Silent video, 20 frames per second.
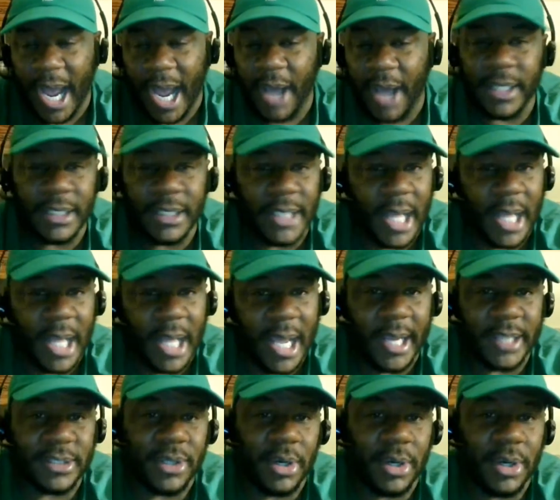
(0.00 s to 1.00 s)
how the
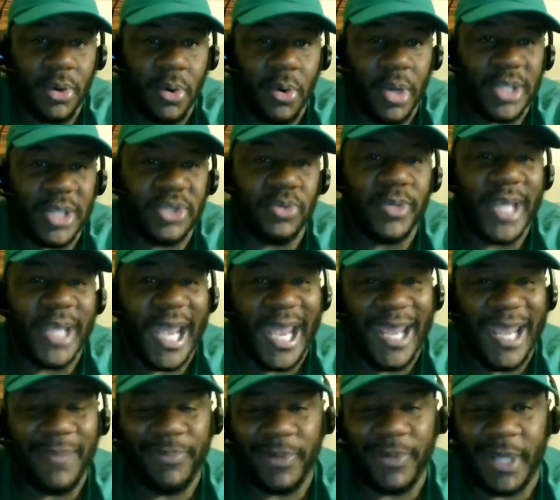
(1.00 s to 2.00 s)
Lions are going to
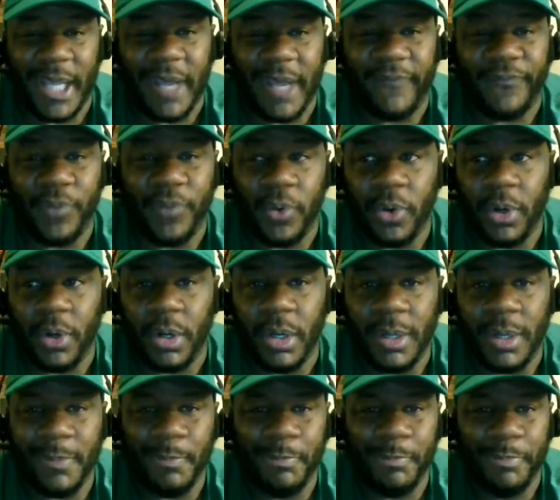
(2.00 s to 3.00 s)
game plan
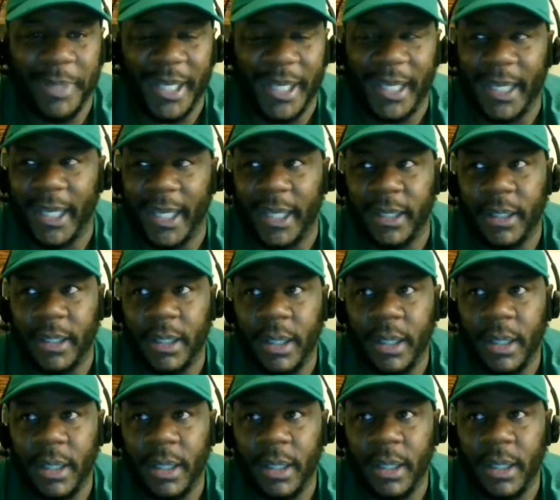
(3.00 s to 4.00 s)
for
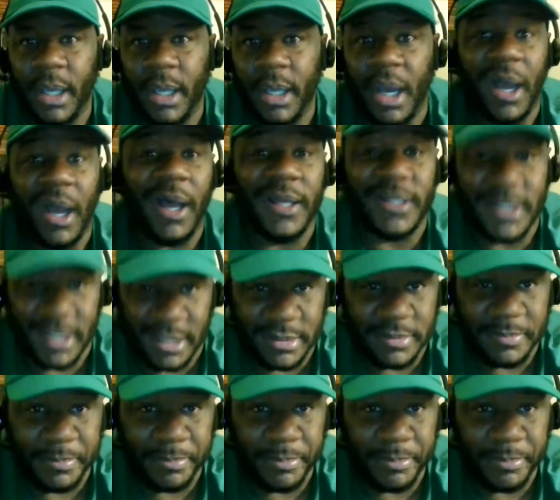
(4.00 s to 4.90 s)
being hunted,